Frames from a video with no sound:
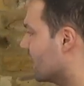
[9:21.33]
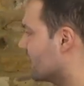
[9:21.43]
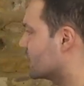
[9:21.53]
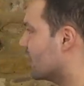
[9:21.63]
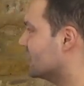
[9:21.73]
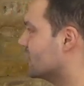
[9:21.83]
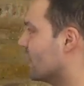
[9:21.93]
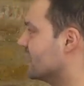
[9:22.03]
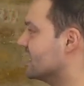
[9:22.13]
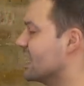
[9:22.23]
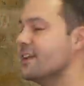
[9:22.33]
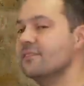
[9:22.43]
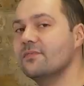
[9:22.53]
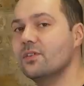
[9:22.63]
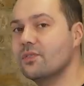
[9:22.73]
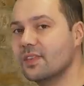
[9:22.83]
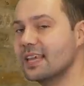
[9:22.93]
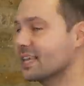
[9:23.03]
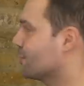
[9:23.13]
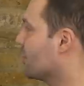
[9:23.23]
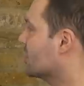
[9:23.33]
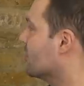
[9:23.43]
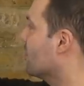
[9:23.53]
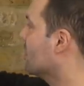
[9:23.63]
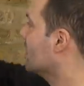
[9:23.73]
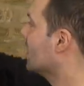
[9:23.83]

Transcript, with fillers: than 2020, even if you think it's possible